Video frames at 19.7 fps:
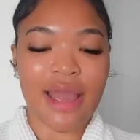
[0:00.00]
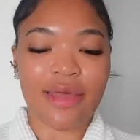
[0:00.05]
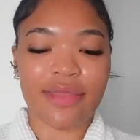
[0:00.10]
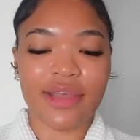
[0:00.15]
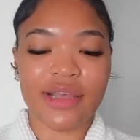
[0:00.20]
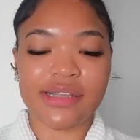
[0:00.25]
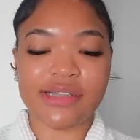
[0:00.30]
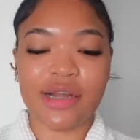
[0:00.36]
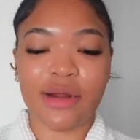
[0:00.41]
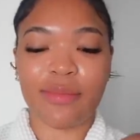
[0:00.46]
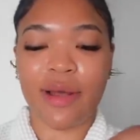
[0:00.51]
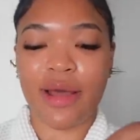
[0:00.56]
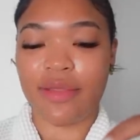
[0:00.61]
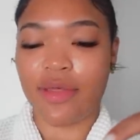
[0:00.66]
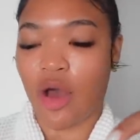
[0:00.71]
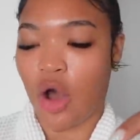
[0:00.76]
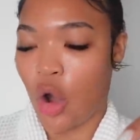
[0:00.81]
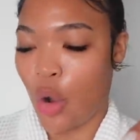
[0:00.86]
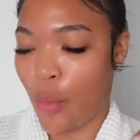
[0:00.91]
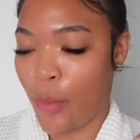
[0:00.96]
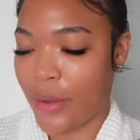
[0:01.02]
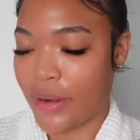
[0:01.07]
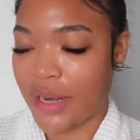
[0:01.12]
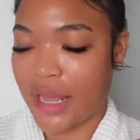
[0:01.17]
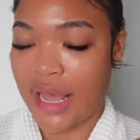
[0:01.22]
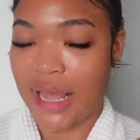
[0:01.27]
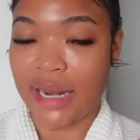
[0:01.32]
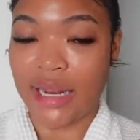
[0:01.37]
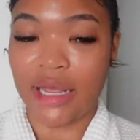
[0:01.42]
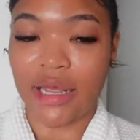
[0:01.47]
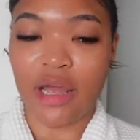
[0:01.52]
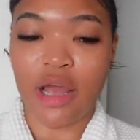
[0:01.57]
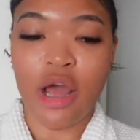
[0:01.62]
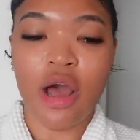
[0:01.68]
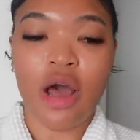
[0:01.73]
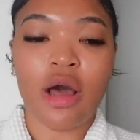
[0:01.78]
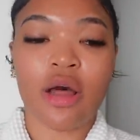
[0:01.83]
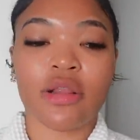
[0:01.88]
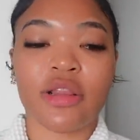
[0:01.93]
And these are by the Open Edit.
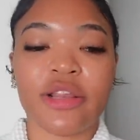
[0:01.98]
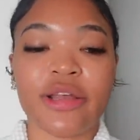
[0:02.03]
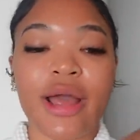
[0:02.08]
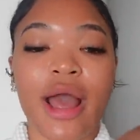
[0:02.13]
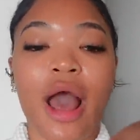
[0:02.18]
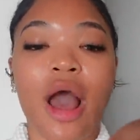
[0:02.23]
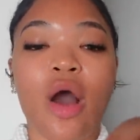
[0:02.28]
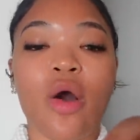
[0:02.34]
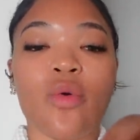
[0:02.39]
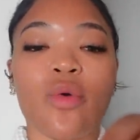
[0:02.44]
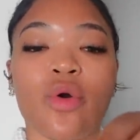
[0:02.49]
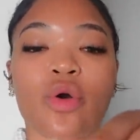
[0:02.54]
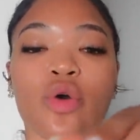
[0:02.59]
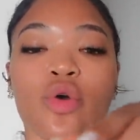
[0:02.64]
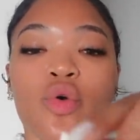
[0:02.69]
Look how